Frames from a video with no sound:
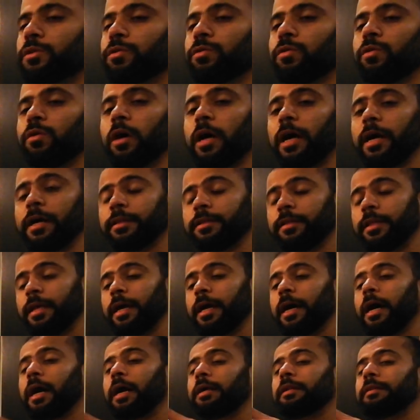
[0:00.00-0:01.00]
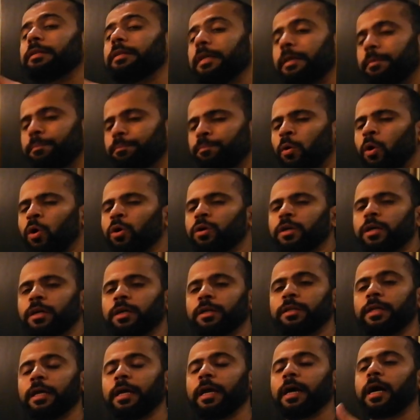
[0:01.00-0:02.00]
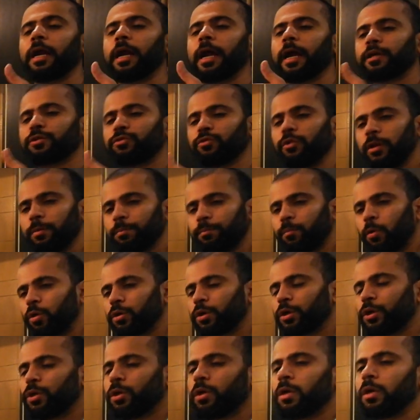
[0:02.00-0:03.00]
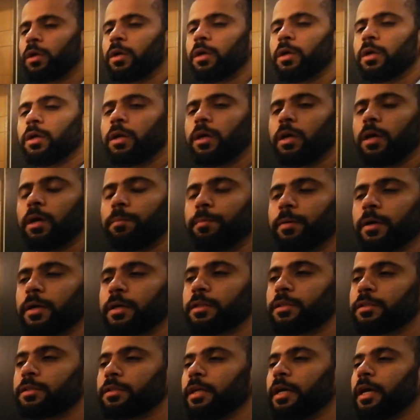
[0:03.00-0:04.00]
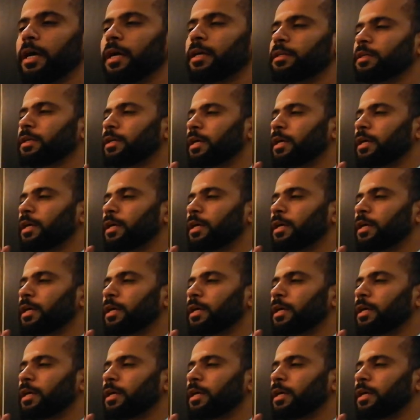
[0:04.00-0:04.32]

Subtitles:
So, and they are actually important because they are the